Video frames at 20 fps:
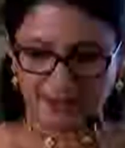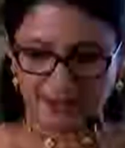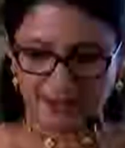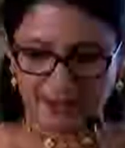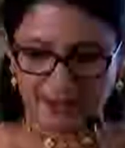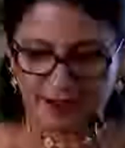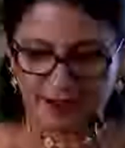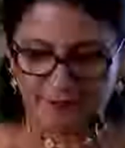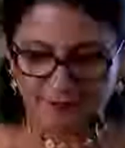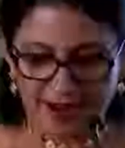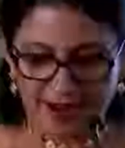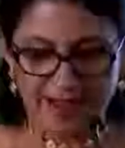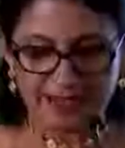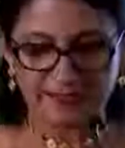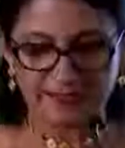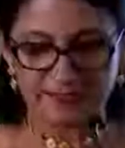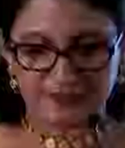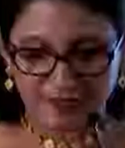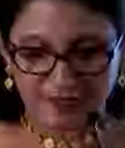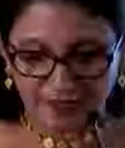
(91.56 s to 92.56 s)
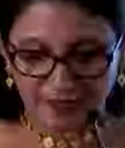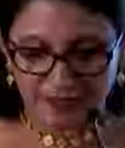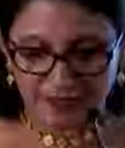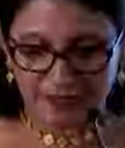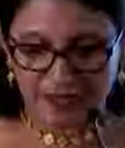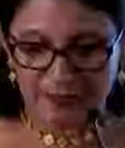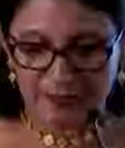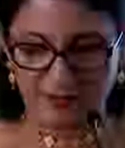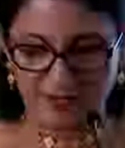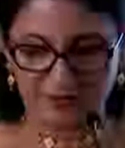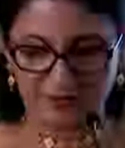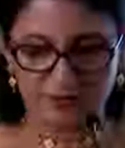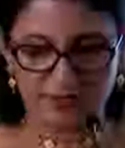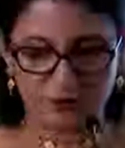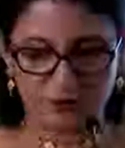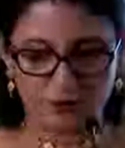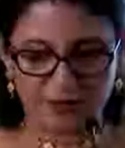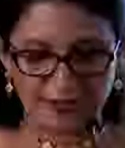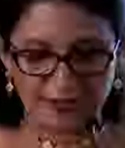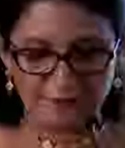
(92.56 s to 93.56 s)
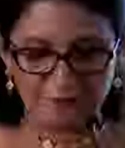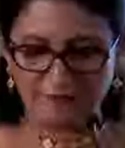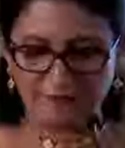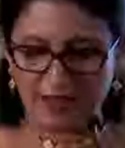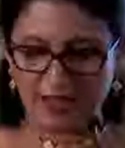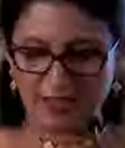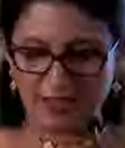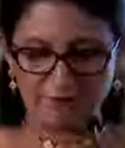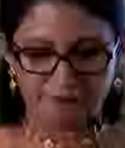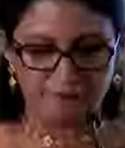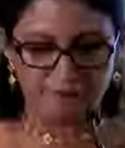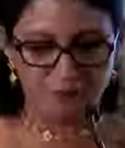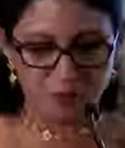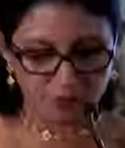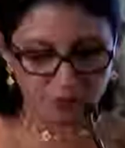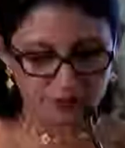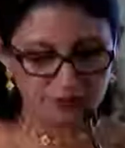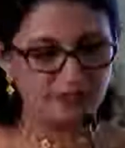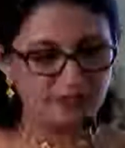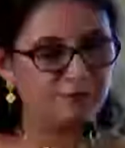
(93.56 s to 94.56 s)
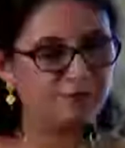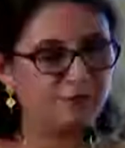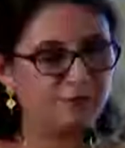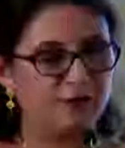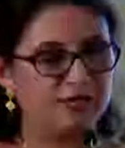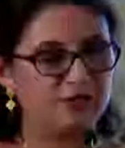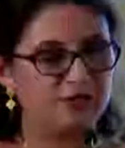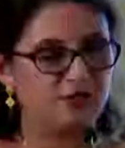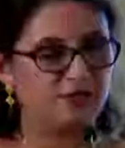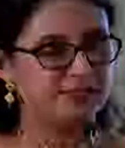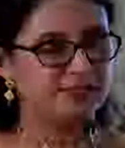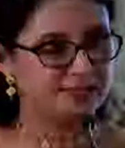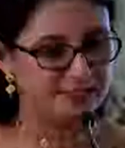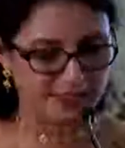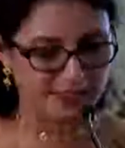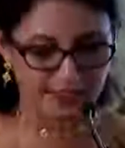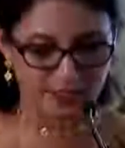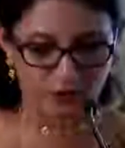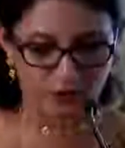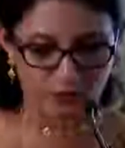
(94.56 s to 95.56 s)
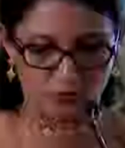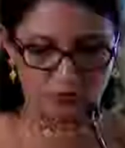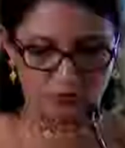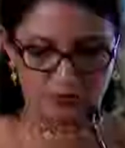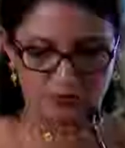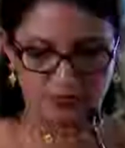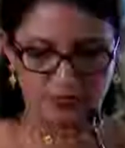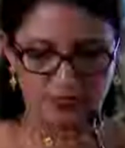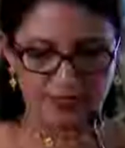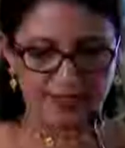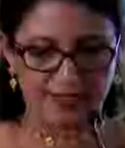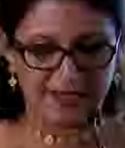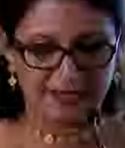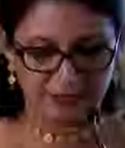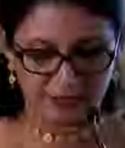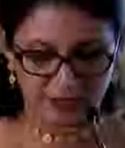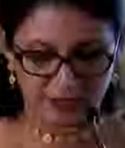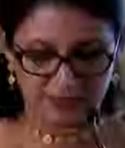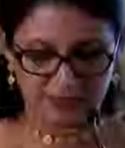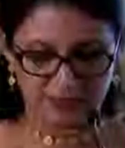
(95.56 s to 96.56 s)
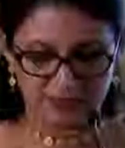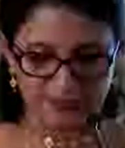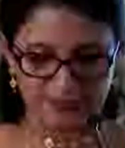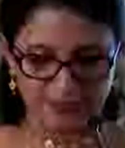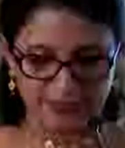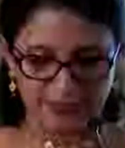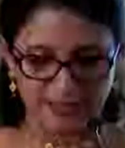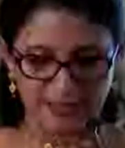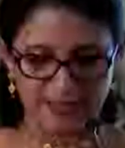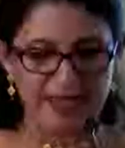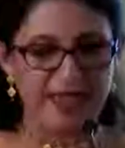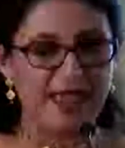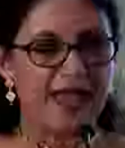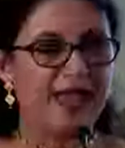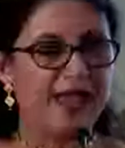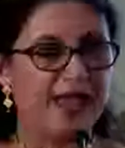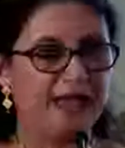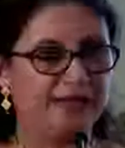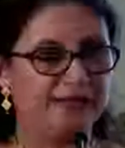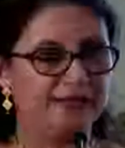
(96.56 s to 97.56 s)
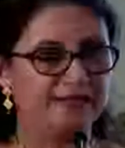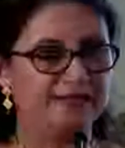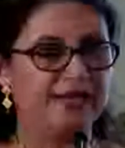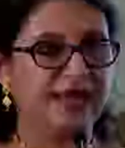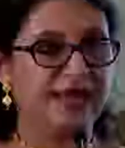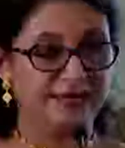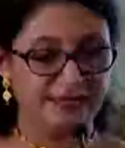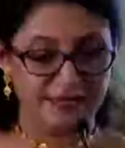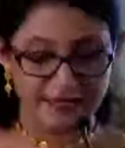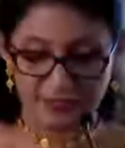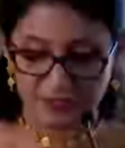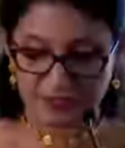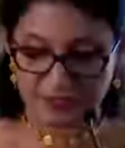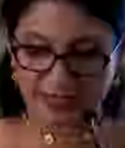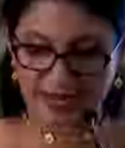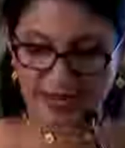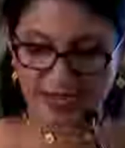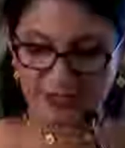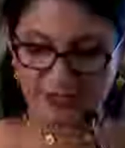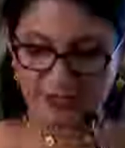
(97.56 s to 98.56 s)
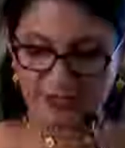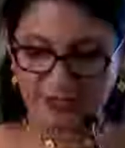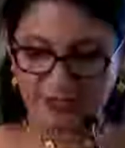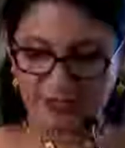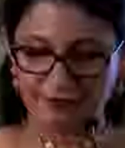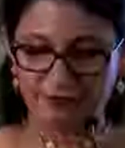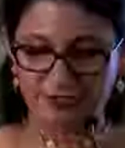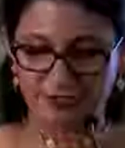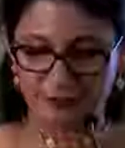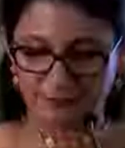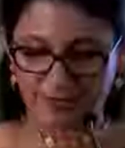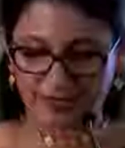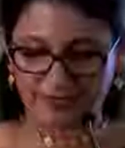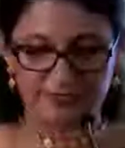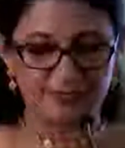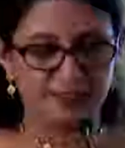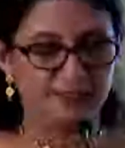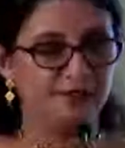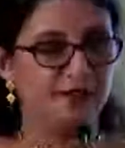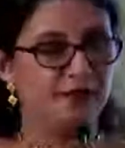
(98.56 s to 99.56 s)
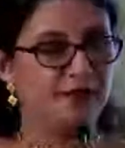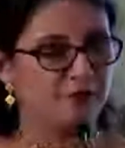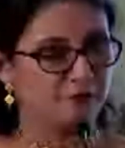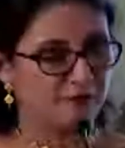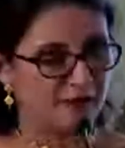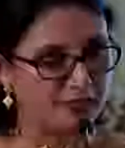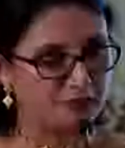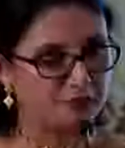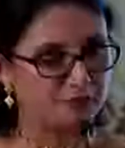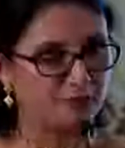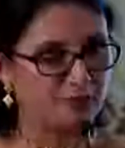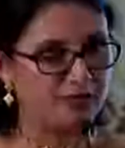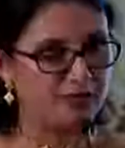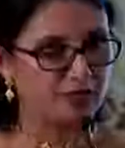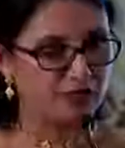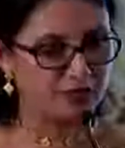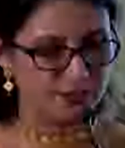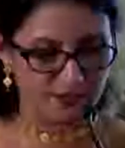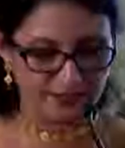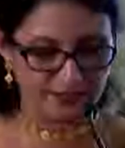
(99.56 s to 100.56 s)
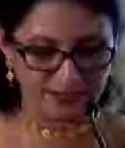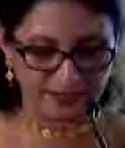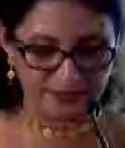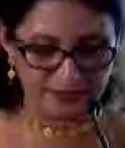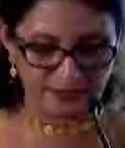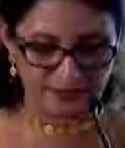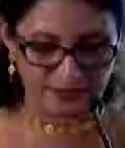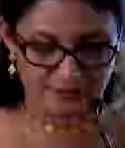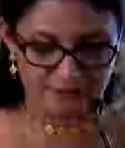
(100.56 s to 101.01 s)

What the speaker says: ranks third amongst the 25 most influential CEOs in GCC, and an internationally respected transformational leader.